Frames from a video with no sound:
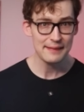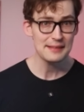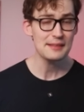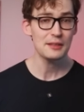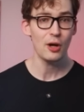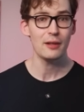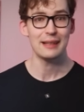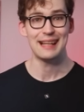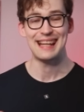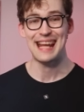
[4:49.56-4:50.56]
This is called
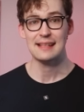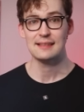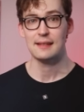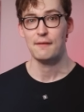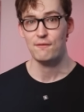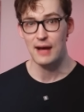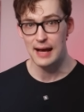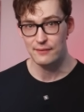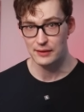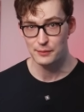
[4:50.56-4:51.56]
an annexin
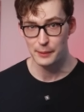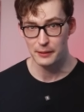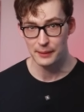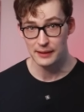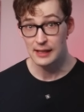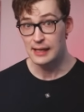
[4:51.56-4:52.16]
5 experiment.